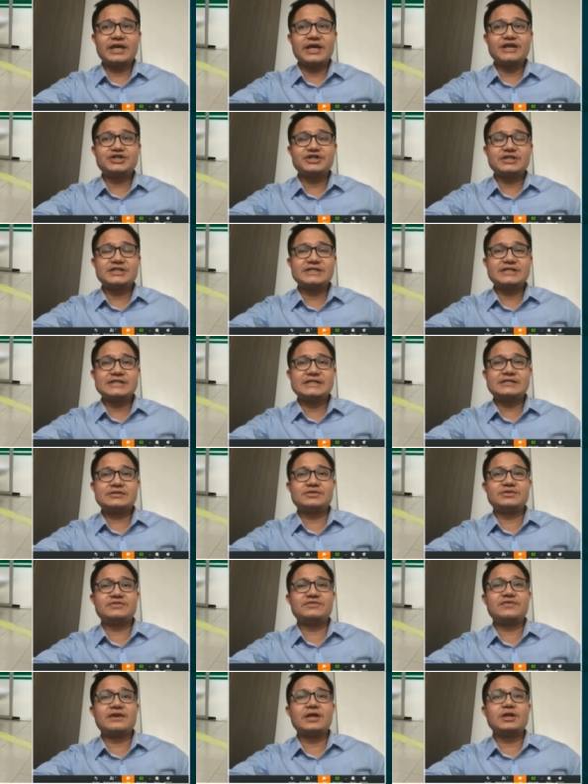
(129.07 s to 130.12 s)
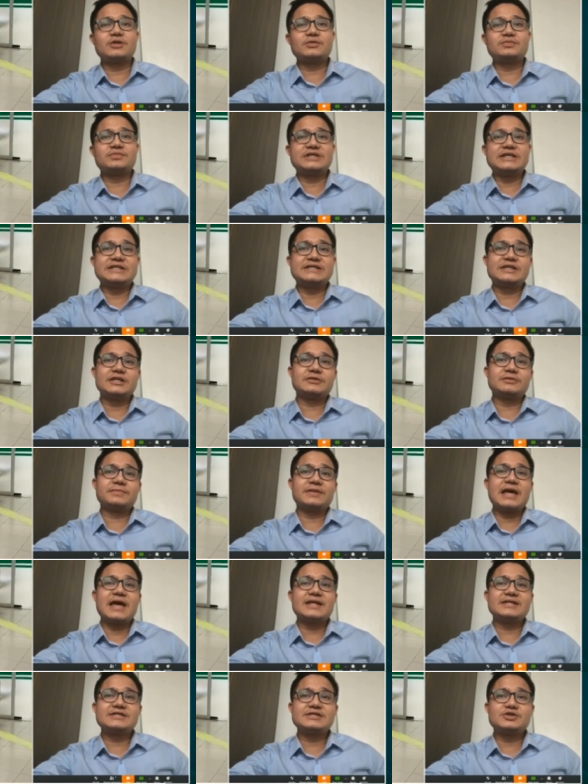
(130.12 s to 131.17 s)
agencies to develop detailed
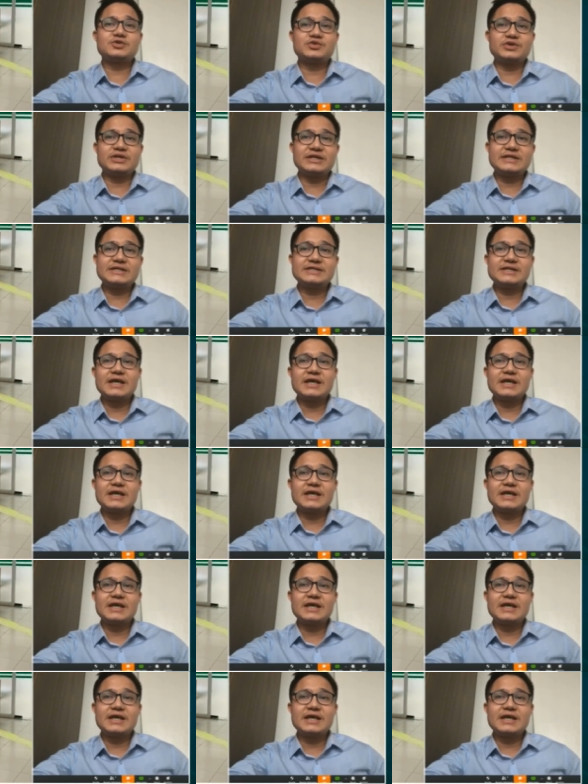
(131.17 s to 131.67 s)
plans to ease